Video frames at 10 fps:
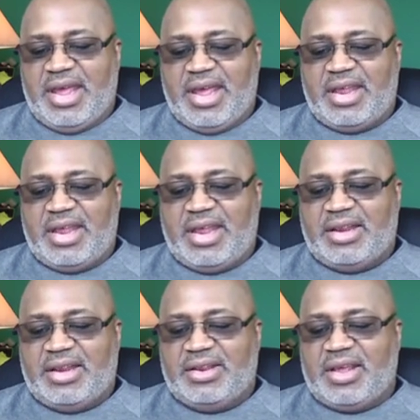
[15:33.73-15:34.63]
And
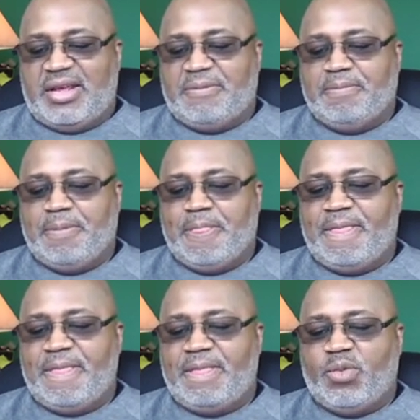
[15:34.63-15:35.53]
um,
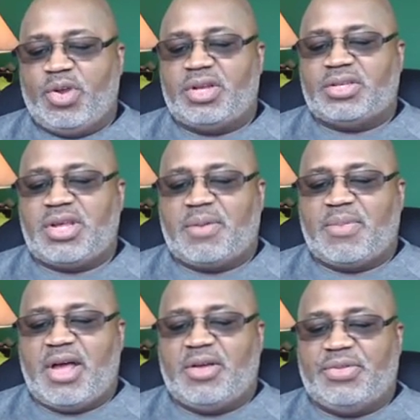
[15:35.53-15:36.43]
we're going to talk
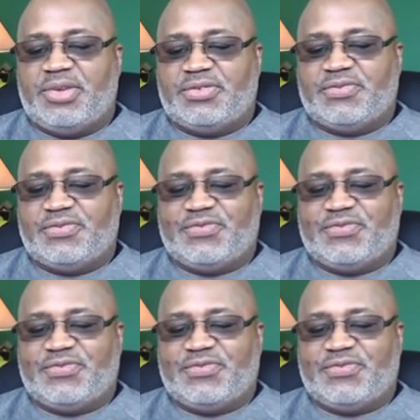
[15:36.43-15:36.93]
about, there's